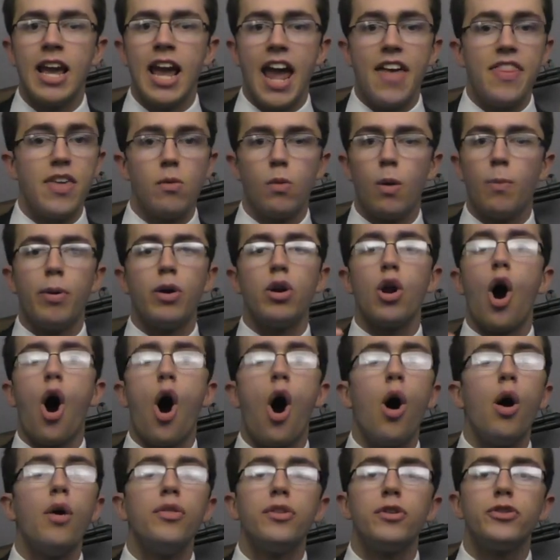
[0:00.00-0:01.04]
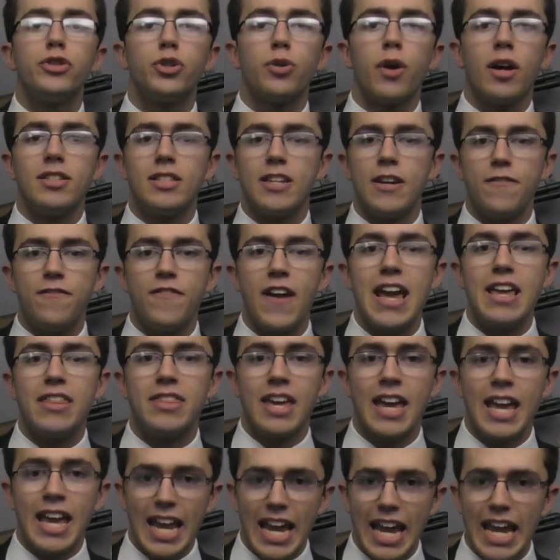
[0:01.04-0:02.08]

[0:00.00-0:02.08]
and they will put all their trust and faith